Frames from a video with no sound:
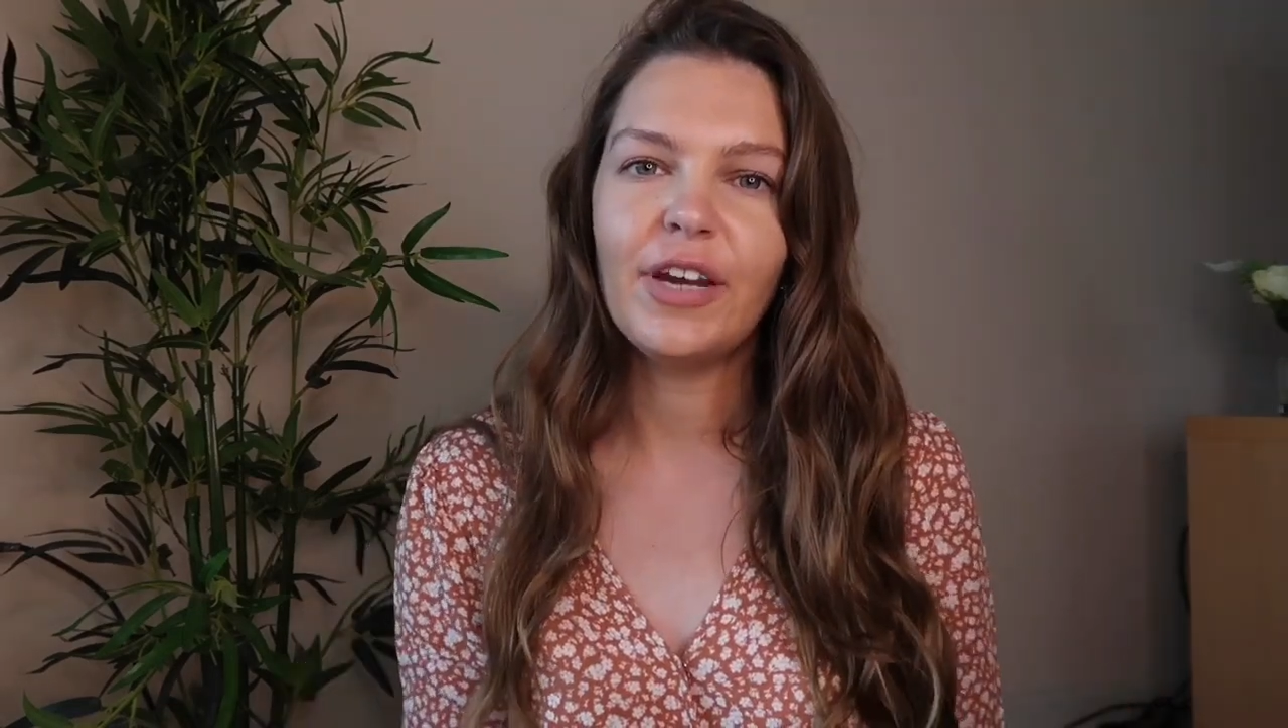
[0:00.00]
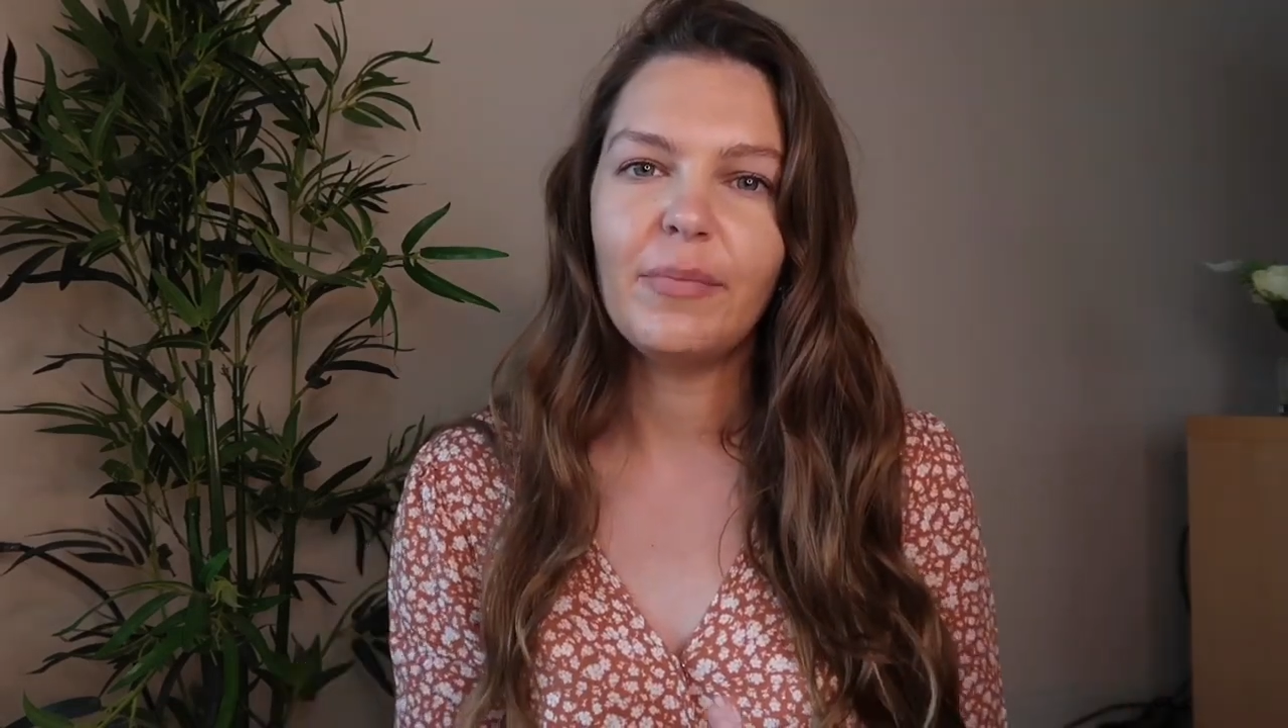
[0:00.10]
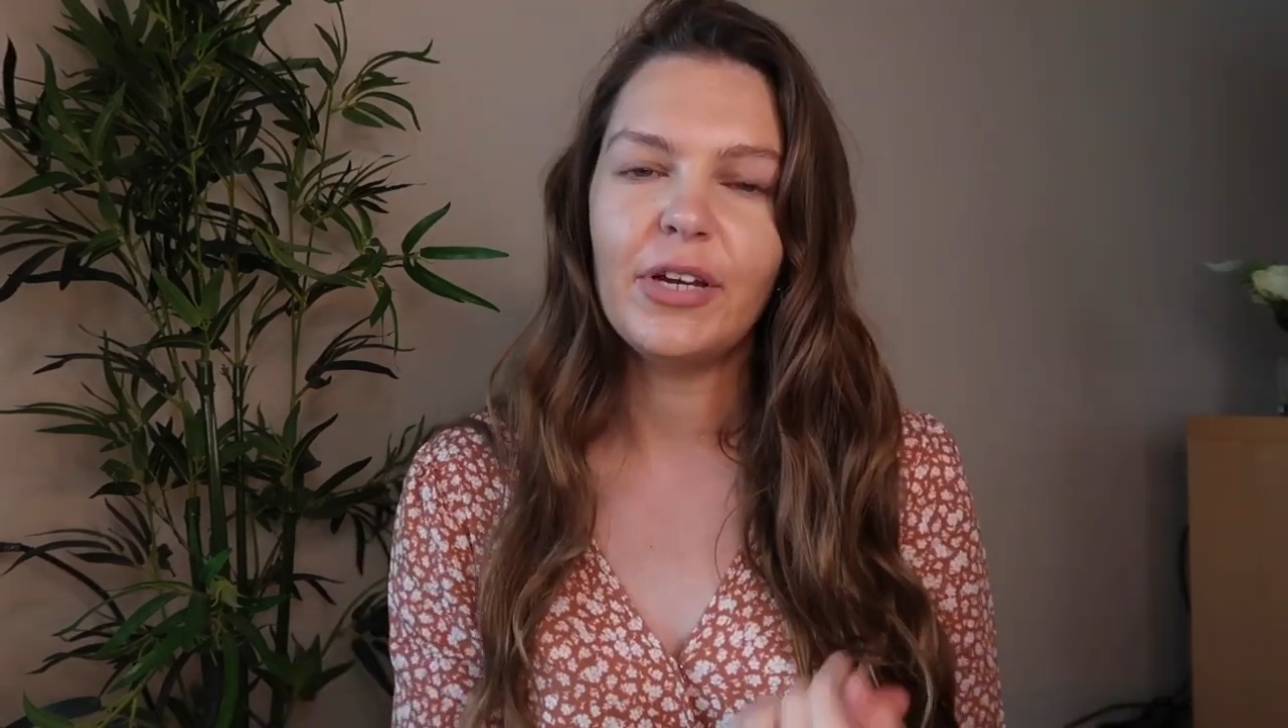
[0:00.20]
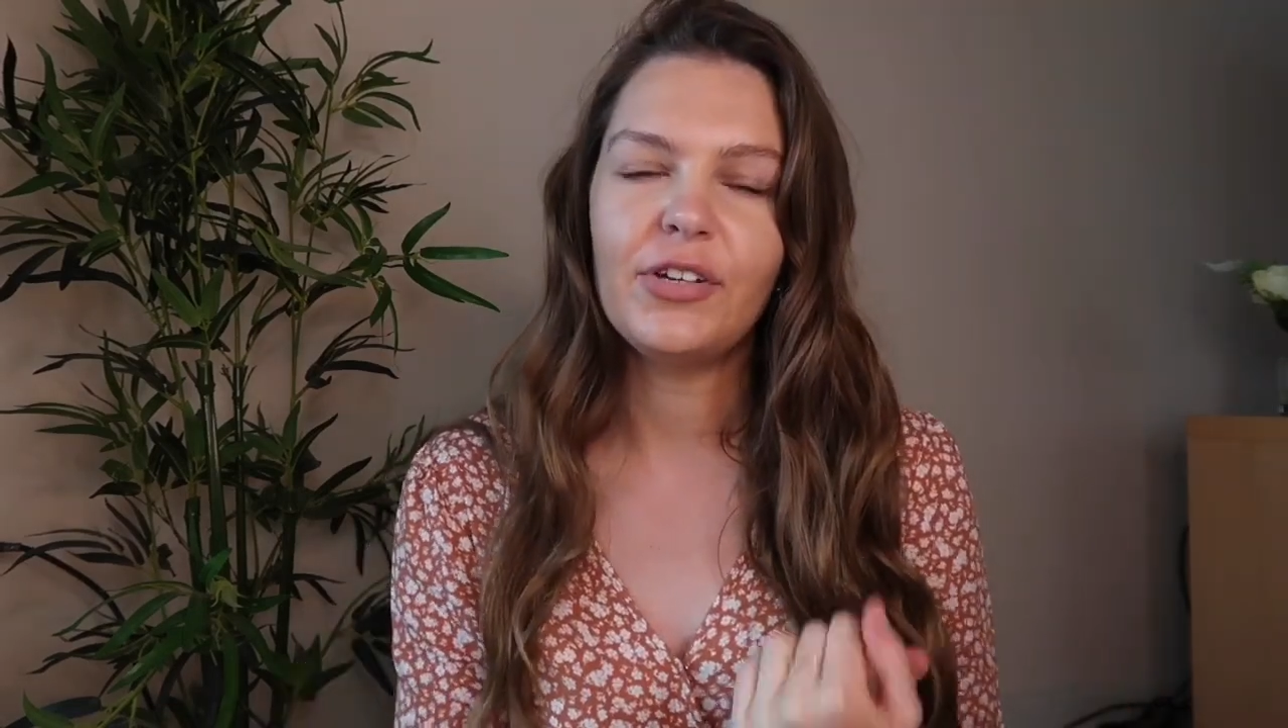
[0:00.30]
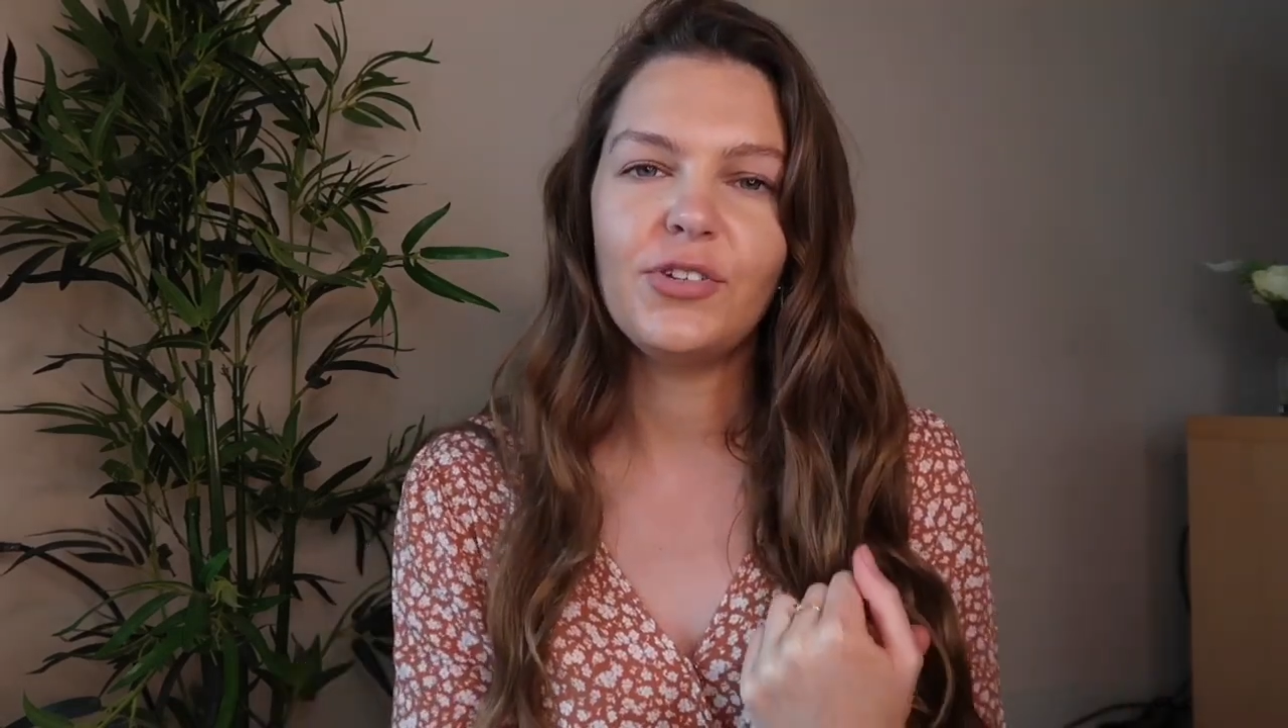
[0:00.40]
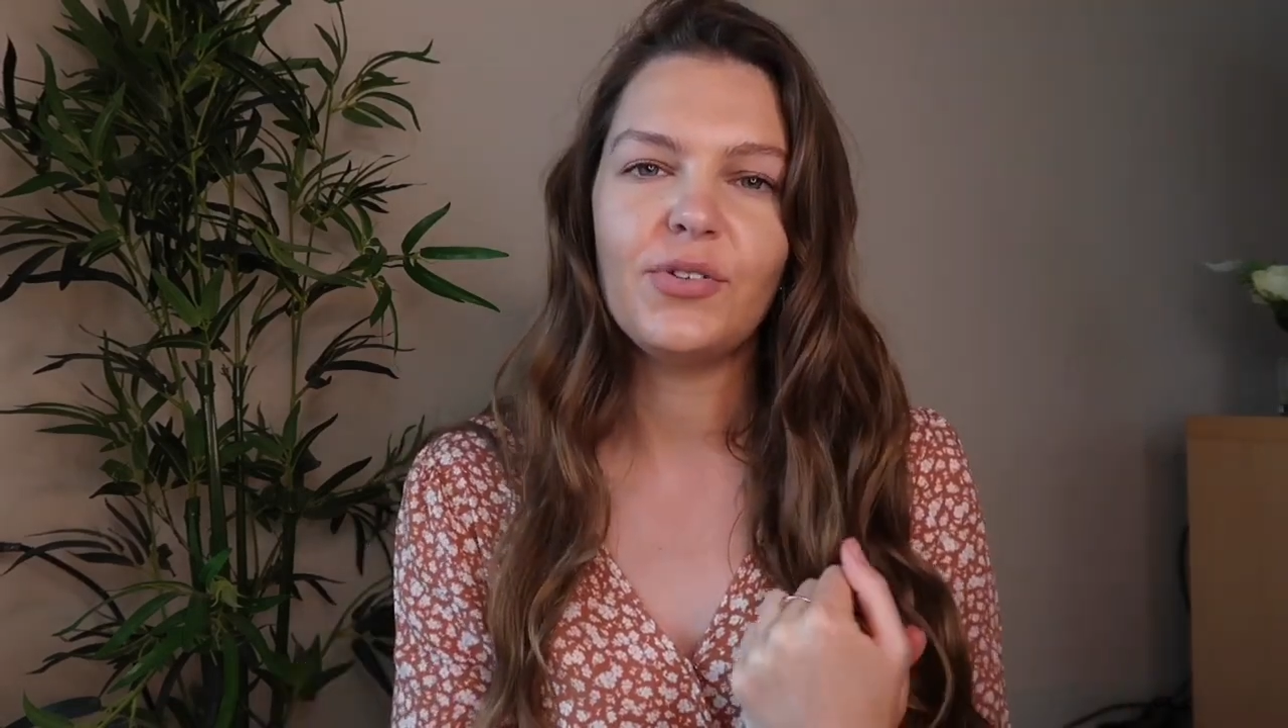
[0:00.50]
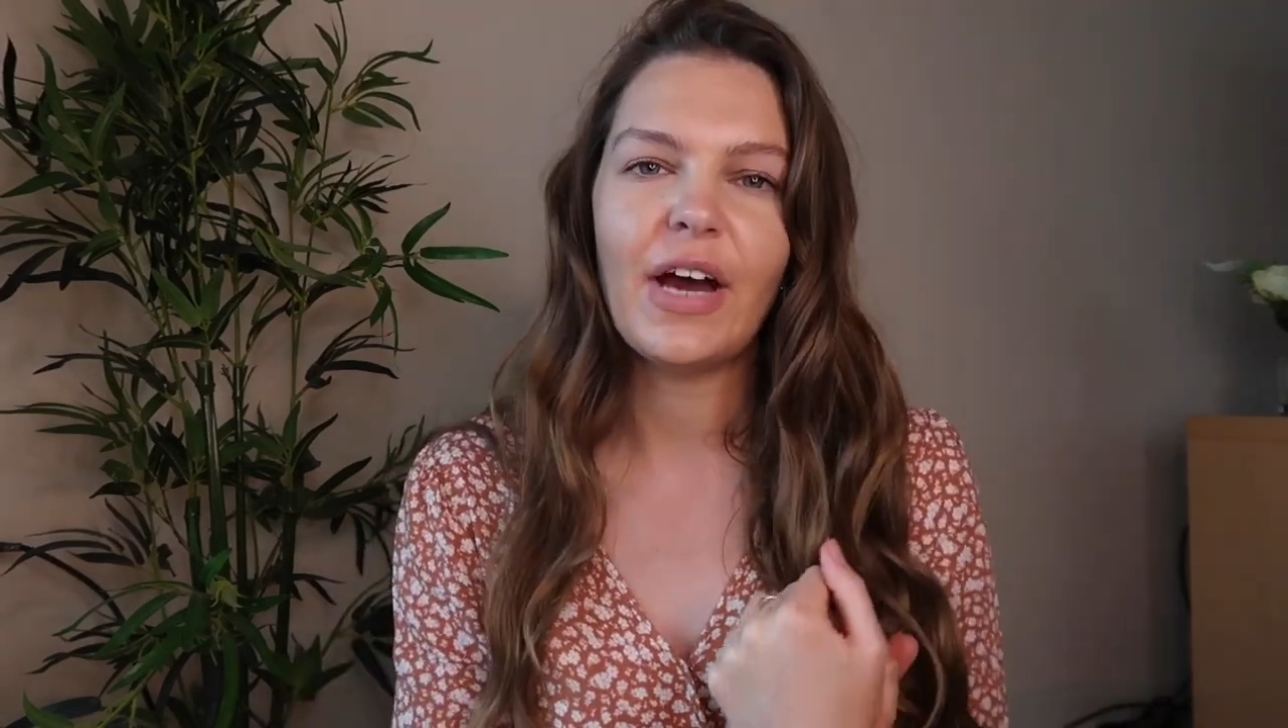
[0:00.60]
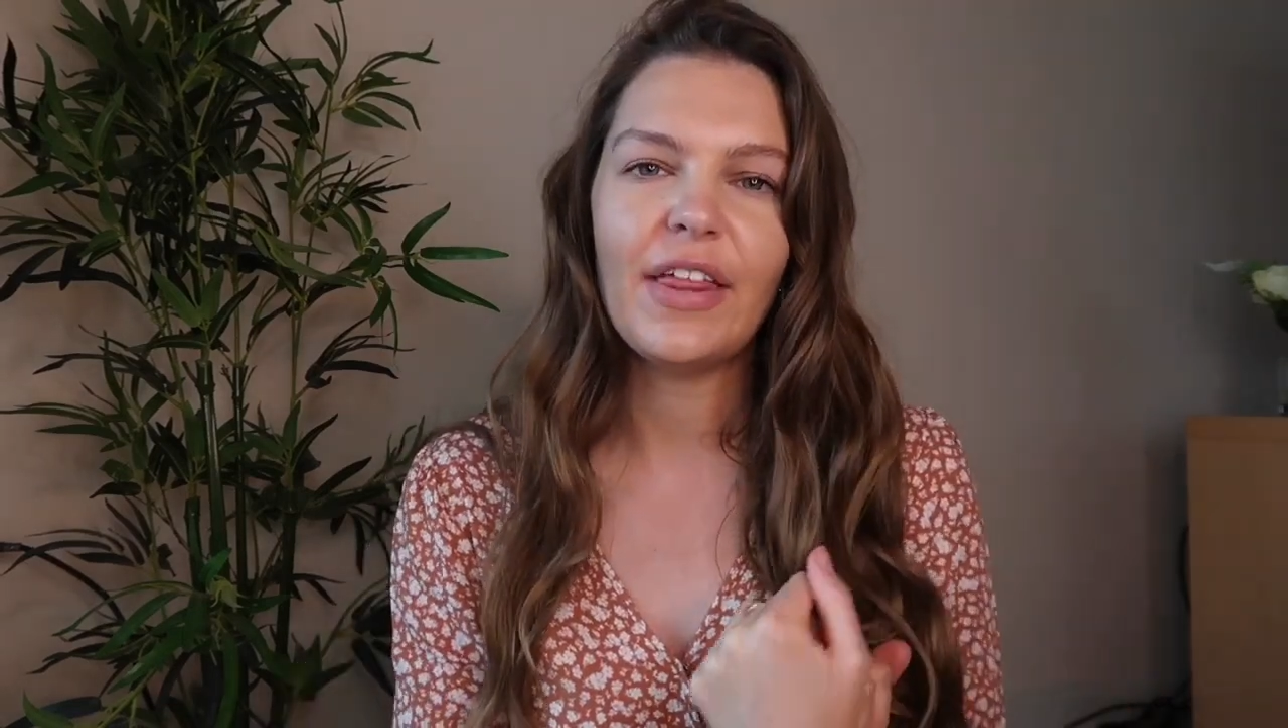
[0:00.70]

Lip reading: that I'm going to do,